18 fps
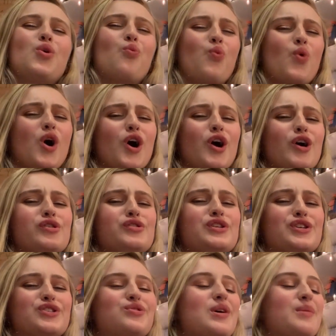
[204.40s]
the word
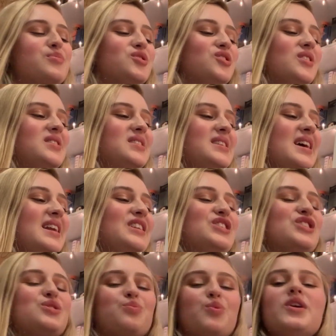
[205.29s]
descriptions and it just